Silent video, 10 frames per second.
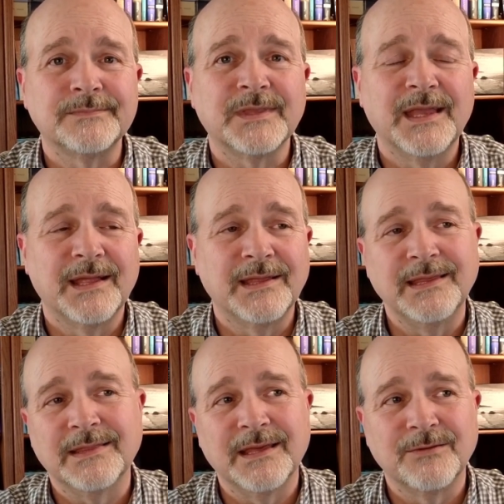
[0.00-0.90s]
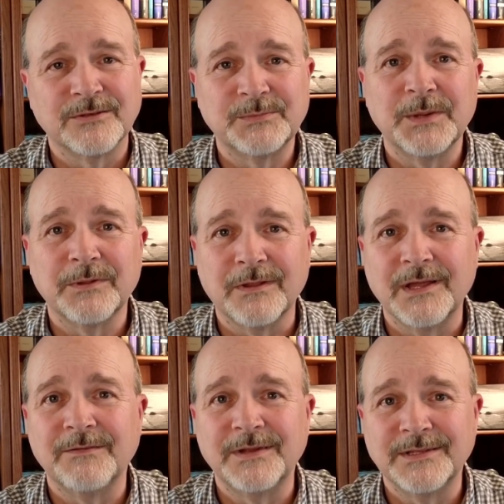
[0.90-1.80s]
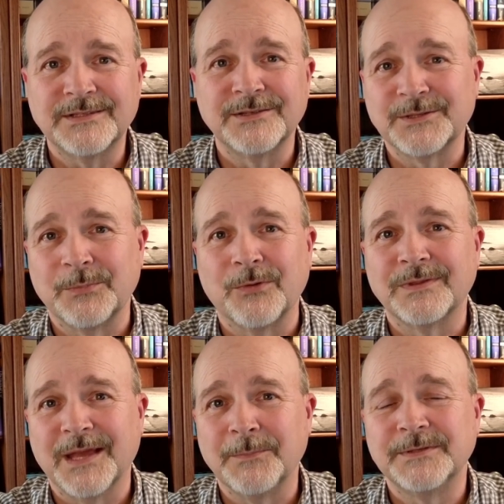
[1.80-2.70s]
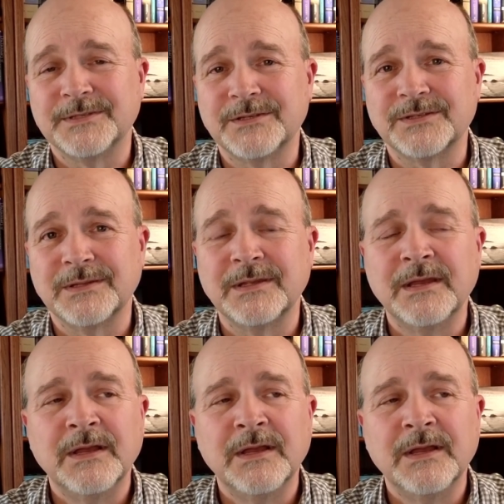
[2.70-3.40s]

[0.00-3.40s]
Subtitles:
And I think that there's biblical evidence to support that position.